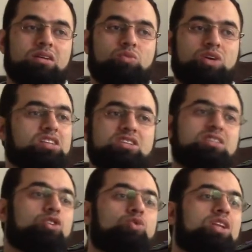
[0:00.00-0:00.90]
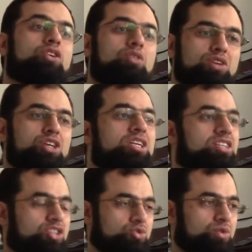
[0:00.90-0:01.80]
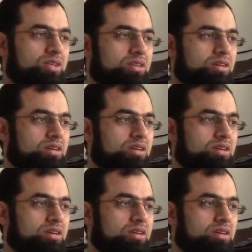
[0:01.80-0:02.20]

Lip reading: what is the ruling of learning Tajweed?